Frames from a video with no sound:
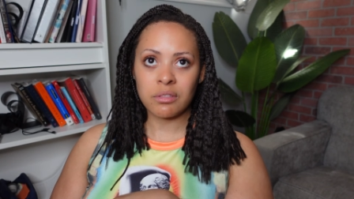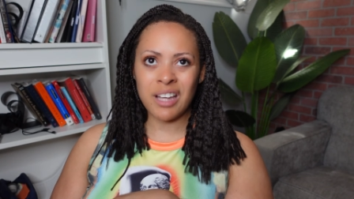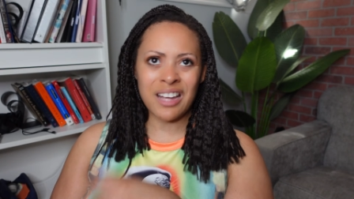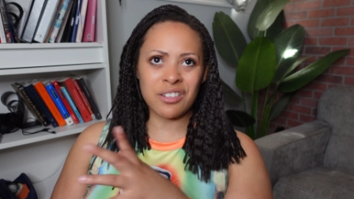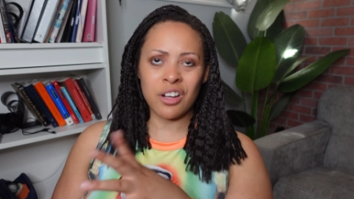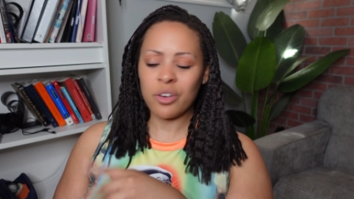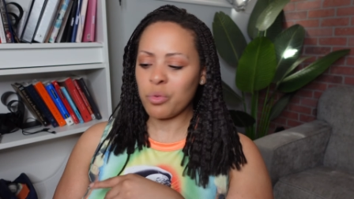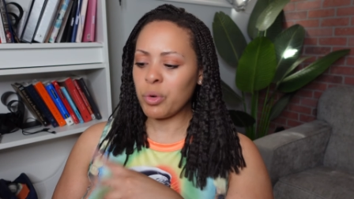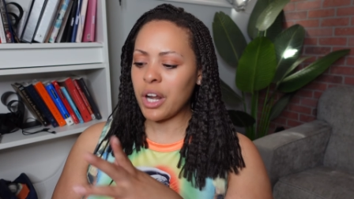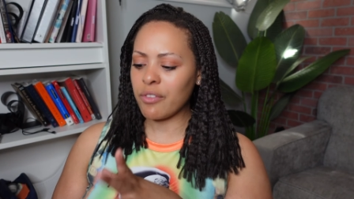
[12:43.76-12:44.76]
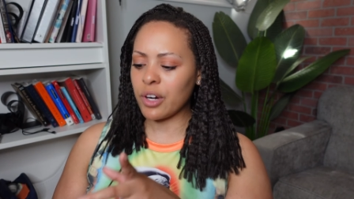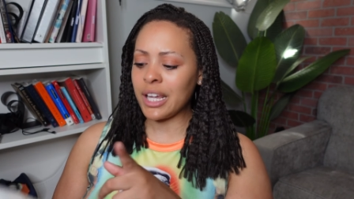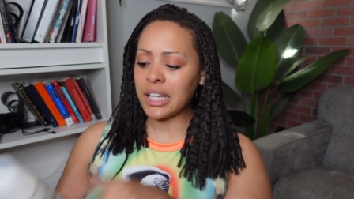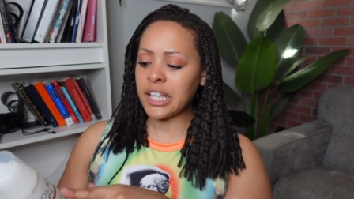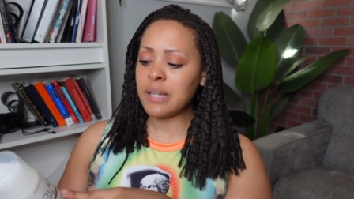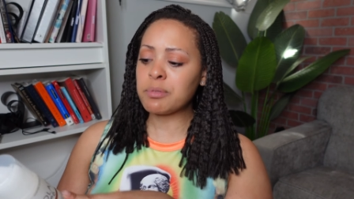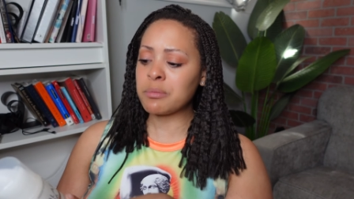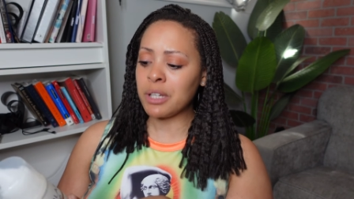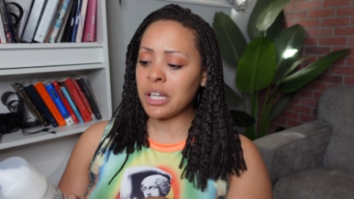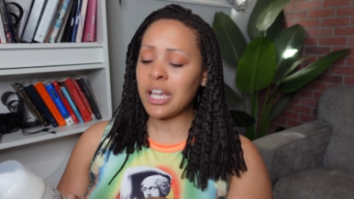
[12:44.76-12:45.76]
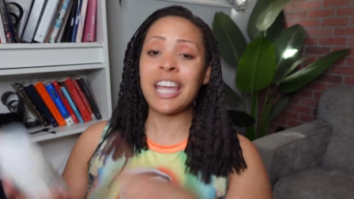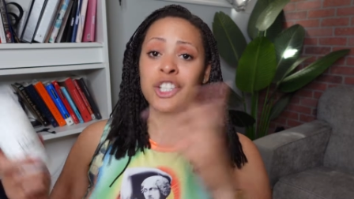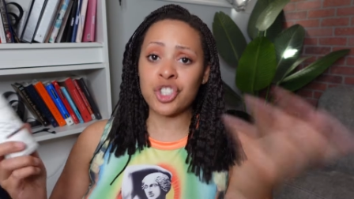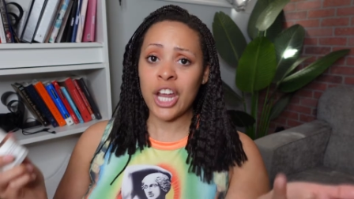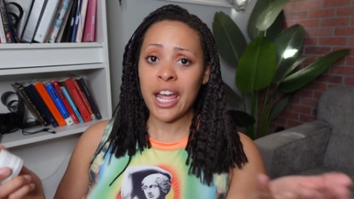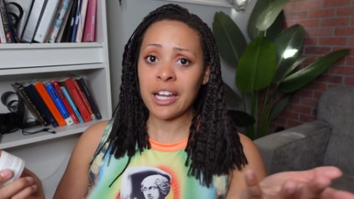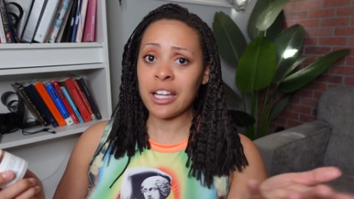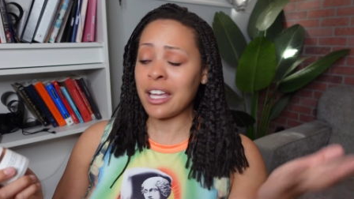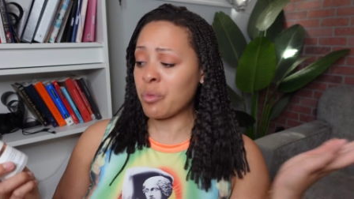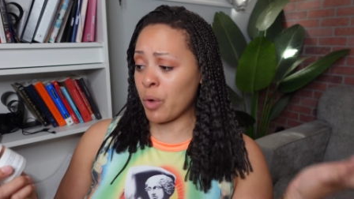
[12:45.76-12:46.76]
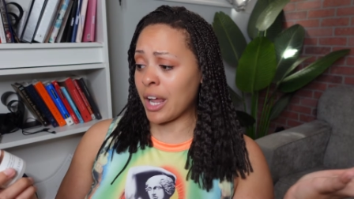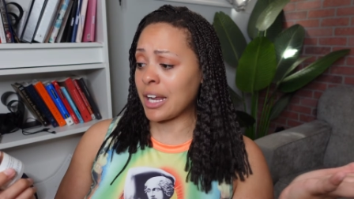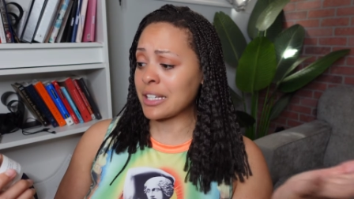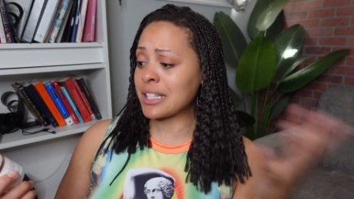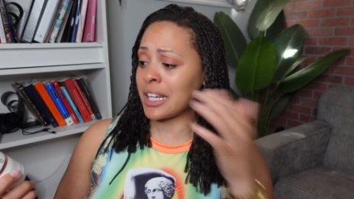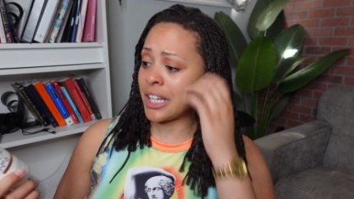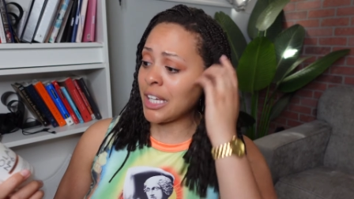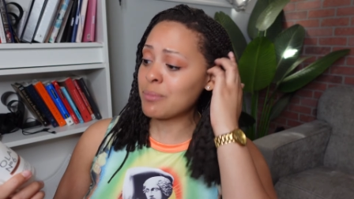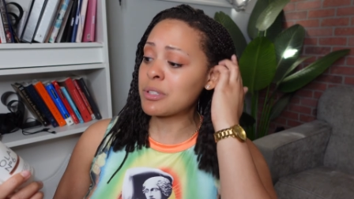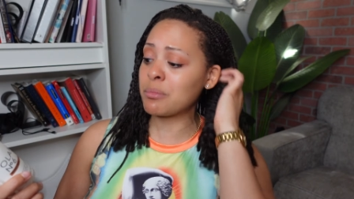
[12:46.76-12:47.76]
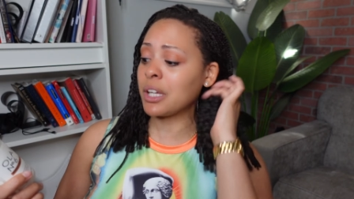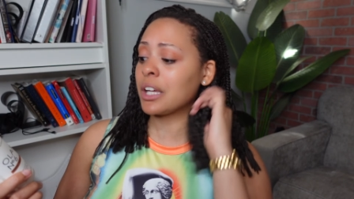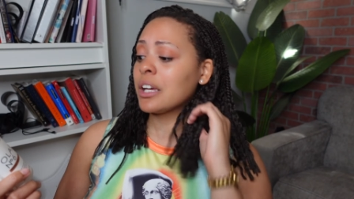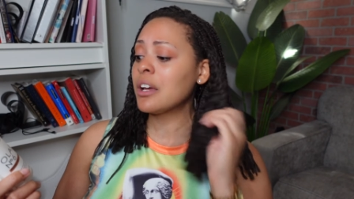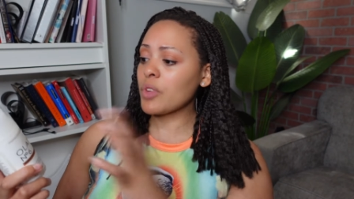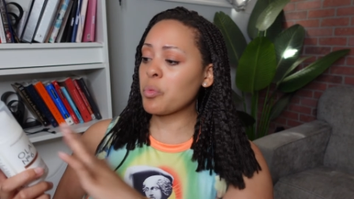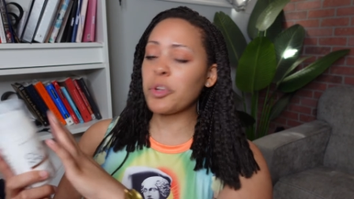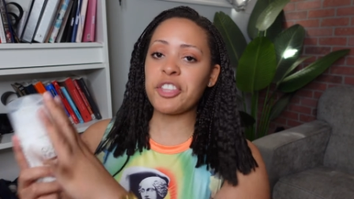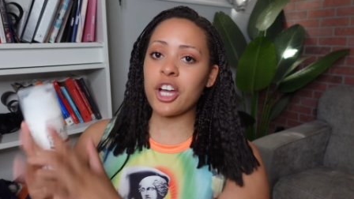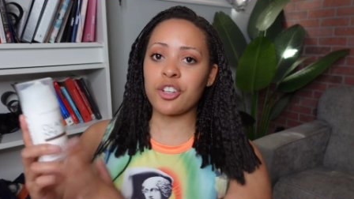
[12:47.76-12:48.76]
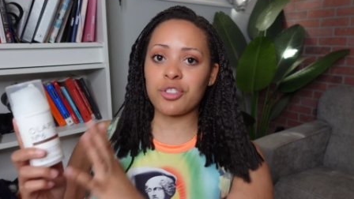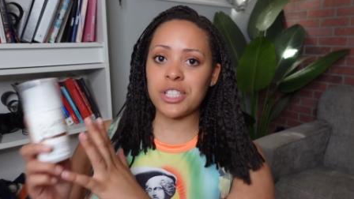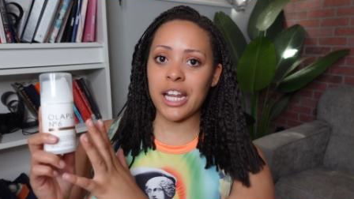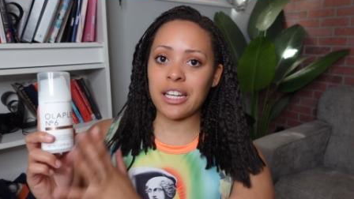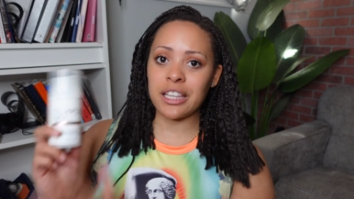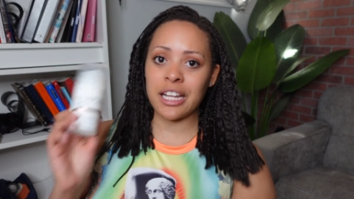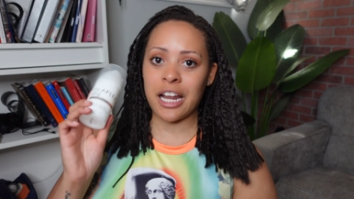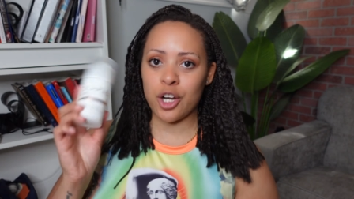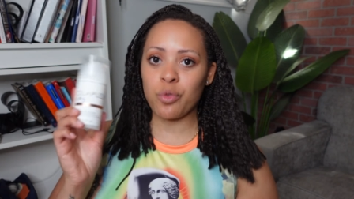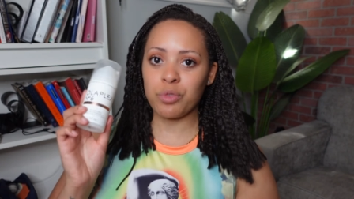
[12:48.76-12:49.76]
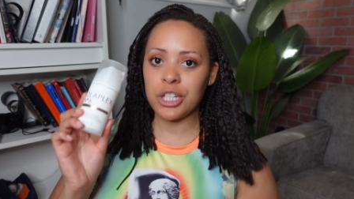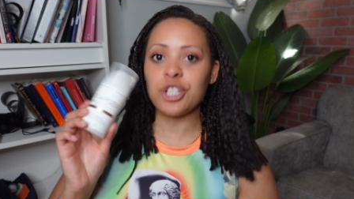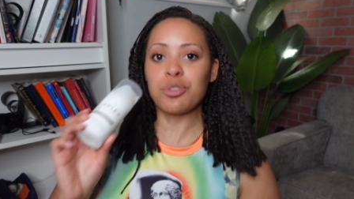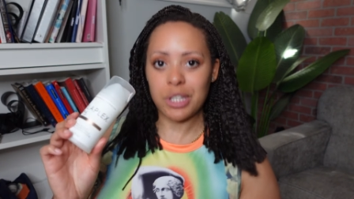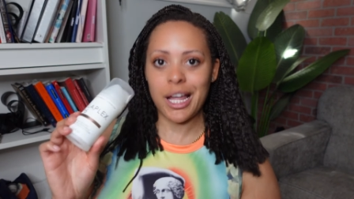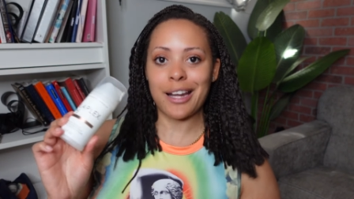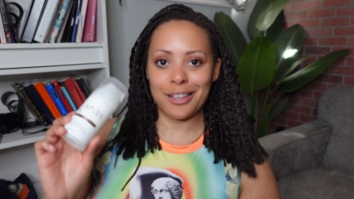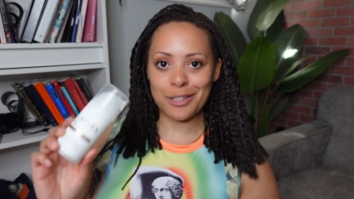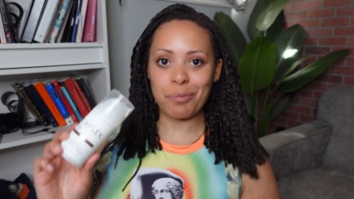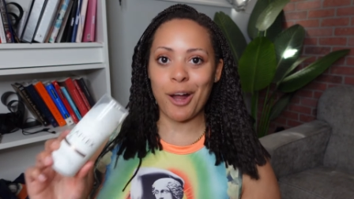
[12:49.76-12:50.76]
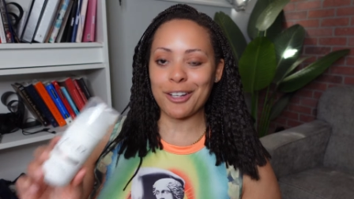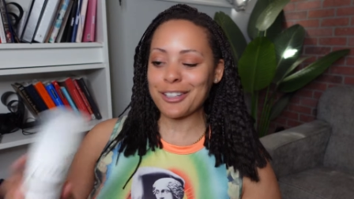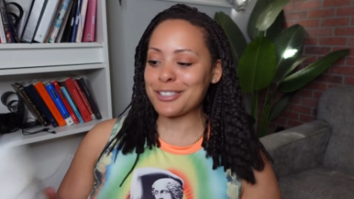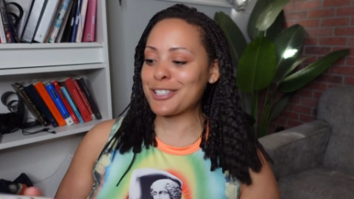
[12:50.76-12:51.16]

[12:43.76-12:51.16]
I don't know, whatever. It keeps me in check in ways. It keeps me with the understanding that I don't need to use a lot of this product.